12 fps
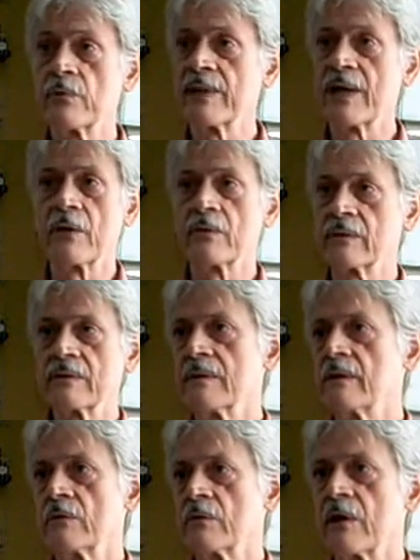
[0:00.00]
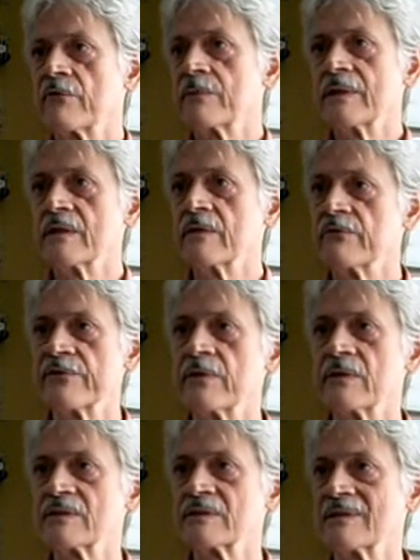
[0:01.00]
Without, government
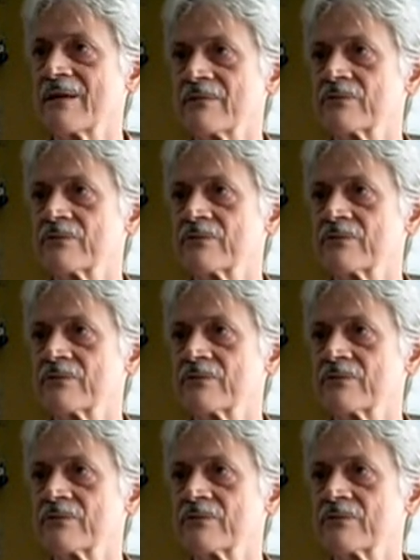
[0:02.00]
interference. And that